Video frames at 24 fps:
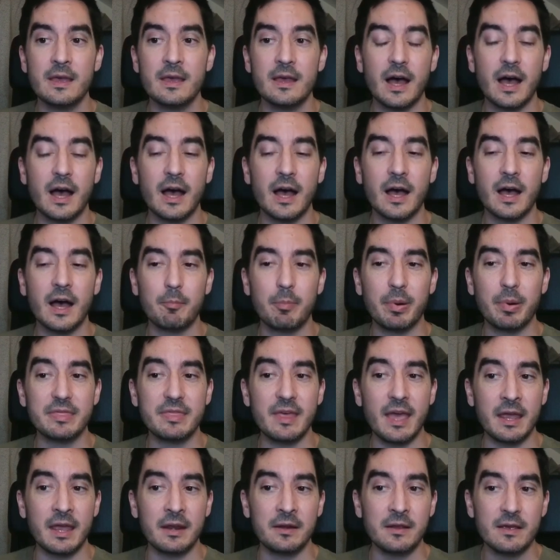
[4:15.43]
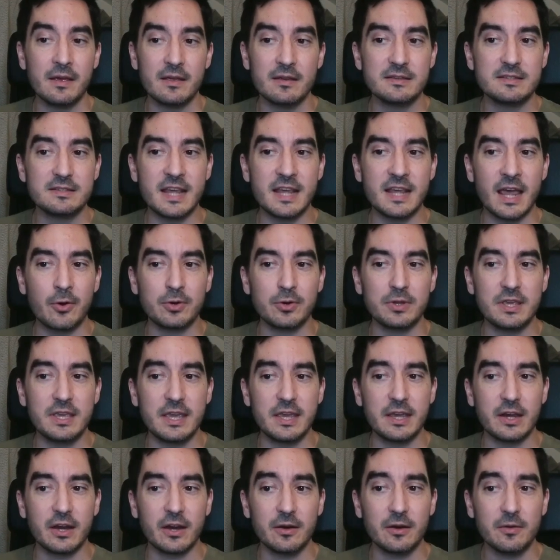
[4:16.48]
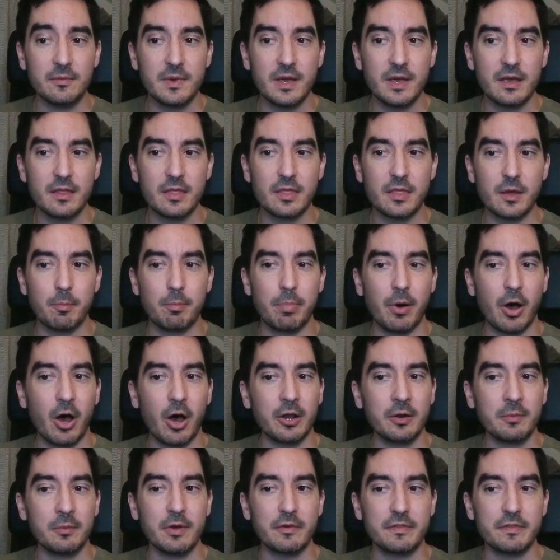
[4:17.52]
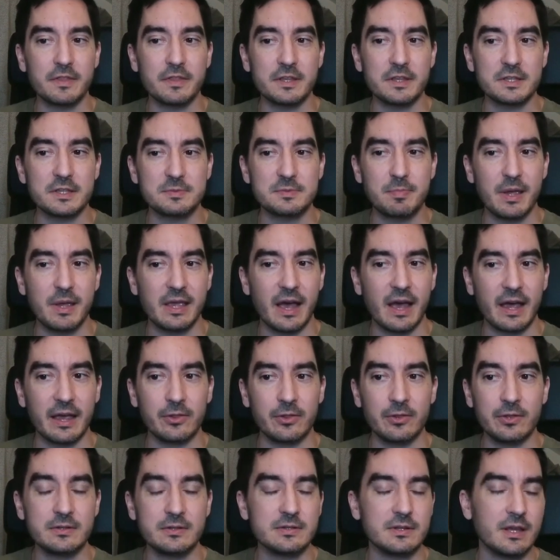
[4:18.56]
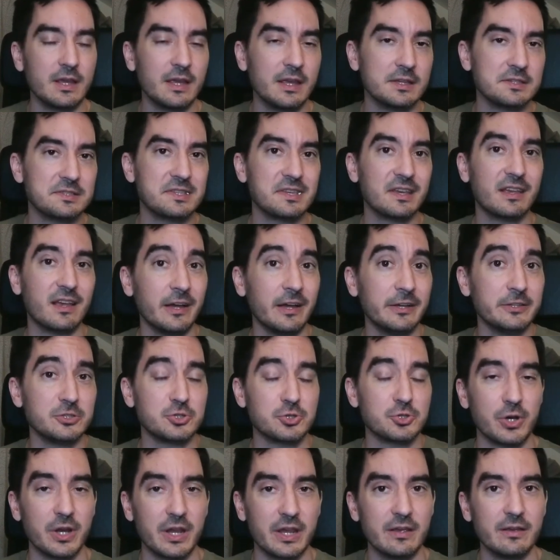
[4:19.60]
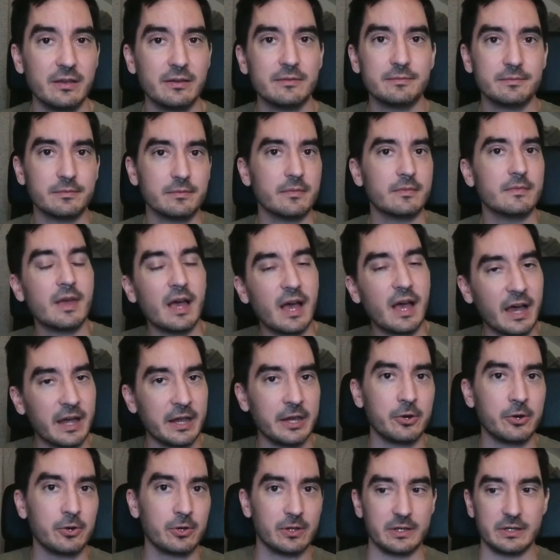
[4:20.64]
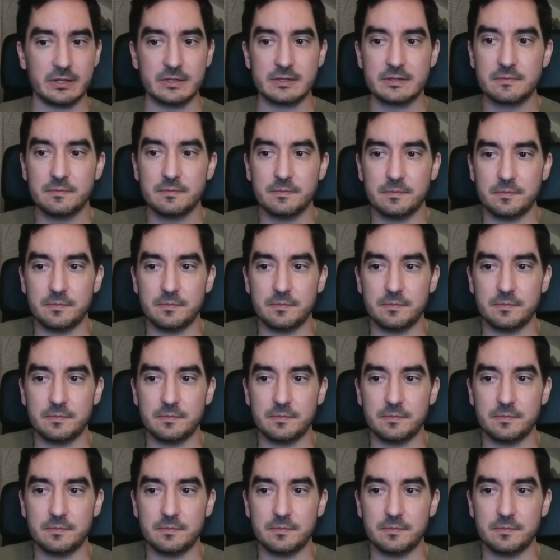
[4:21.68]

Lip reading: But then down here, the bottom of this big island is the country Ireland.